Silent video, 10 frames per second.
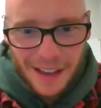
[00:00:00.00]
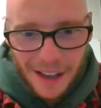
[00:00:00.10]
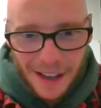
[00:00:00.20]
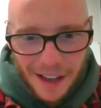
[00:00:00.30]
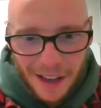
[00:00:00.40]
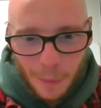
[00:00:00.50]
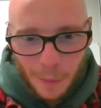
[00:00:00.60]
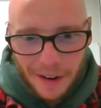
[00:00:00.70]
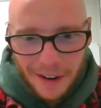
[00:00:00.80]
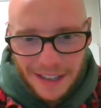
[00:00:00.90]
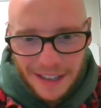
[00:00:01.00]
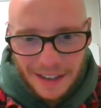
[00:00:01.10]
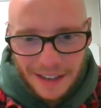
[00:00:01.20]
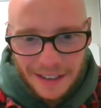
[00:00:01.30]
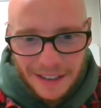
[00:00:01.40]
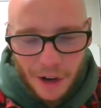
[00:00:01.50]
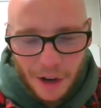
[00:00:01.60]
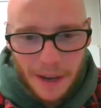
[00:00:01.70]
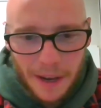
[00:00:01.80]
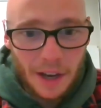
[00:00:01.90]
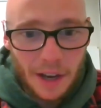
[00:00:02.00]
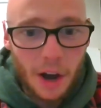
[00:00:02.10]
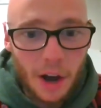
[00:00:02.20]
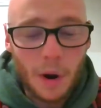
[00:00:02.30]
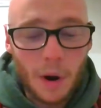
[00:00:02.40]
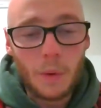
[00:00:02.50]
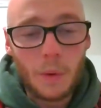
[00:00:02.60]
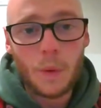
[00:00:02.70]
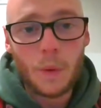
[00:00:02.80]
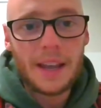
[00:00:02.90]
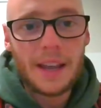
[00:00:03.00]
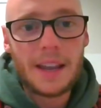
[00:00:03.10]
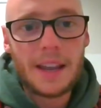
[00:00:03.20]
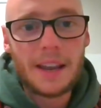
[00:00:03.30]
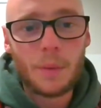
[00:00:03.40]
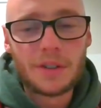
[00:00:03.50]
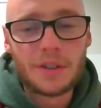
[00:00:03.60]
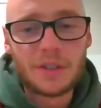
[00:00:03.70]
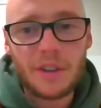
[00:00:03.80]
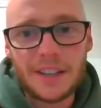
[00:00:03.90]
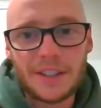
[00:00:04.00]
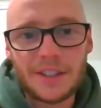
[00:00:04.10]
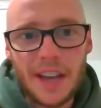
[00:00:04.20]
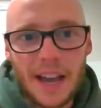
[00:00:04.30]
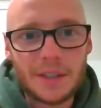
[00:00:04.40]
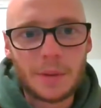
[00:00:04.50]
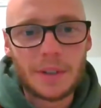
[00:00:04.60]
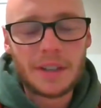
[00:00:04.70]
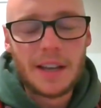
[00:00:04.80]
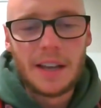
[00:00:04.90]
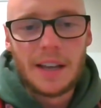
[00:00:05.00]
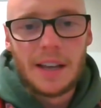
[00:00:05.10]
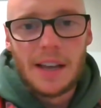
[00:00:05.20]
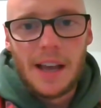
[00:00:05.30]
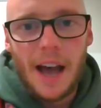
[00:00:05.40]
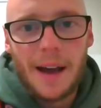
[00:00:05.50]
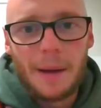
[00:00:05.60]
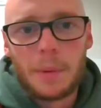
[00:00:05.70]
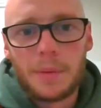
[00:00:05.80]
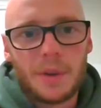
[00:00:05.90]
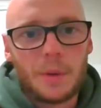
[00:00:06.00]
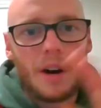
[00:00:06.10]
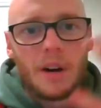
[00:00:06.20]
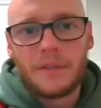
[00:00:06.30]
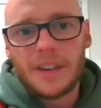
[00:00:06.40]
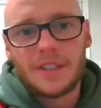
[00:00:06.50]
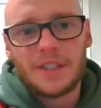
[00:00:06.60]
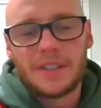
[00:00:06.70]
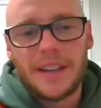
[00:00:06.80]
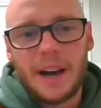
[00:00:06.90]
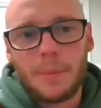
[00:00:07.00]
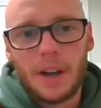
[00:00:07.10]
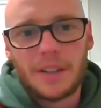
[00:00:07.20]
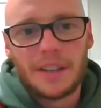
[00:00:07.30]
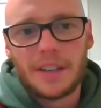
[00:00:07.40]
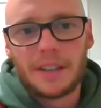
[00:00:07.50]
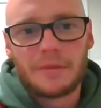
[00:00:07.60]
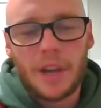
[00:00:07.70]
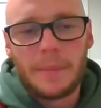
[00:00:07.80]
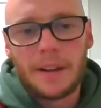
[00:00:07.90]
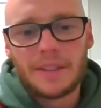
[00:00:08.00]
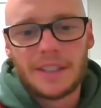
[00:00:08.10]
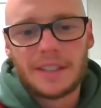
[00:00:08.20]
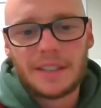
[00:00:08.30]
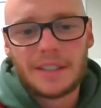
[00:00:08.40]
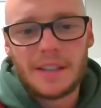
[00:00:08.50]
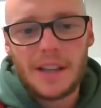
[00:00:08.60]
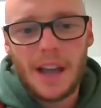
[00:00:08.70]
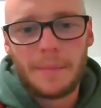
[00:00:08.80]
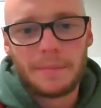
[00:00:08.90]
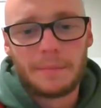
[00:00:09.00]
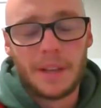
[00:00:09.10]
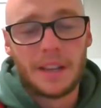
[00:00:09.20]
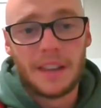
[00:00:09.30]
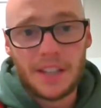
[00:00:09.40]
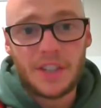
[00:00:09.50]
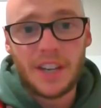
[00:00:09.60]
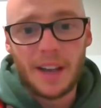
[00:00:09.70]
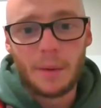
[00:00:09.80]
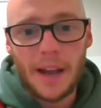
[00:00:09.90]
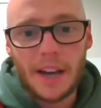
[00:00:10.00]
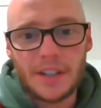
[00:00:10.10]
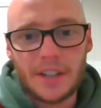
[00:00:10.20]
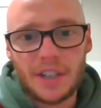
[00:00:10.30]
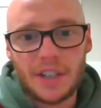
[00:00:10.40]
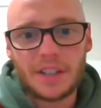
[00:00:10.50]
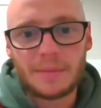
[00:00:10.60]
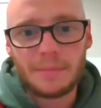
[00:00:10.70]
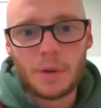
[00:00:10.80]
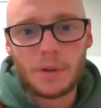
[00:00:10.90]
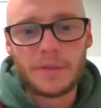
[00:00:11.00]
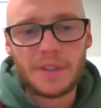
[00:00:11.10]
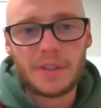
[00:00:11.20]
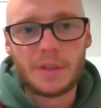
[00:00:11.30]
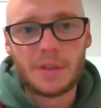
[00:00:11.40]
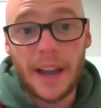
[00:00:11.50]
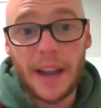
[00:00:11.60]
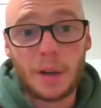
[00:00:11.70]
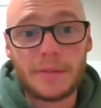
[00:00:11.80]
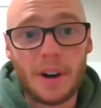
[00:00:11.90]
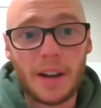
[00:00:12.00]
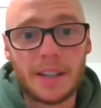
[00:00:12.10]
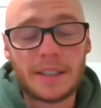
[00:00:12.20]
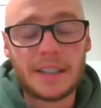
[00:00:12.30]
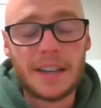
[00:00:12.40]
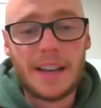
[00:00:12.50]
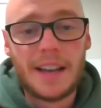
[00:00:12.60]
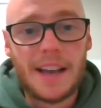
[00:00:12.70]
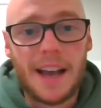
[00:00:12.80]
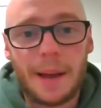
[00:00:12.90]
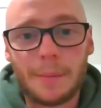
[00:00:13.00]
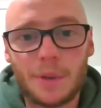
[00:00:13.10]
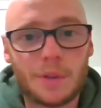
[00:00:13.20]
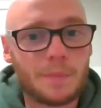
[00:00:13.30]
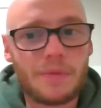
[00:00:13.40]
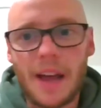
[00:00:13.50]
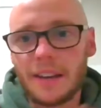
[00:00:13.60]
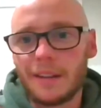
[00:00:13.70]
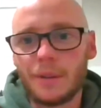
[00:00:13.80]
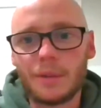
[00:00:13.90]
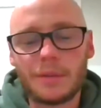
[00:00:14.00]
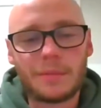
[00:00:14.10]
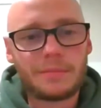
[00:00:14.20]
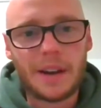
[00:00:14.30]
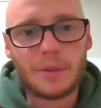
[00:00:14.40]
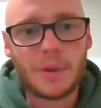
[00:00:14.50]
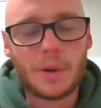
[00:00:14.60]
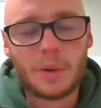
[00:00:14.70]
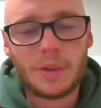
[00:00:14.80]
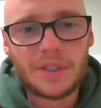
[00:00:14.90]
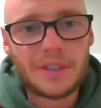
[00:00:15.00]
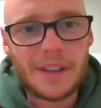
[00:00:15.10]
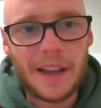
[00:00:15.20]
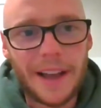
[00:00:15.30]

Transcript: in Canada is home base? Oh, well, we used to run it in Saskatchewan, and we would do our adventures in Alberta in the Rocky Mountains. But this year we actually just moved to Vancouver Island. So it was a brand new course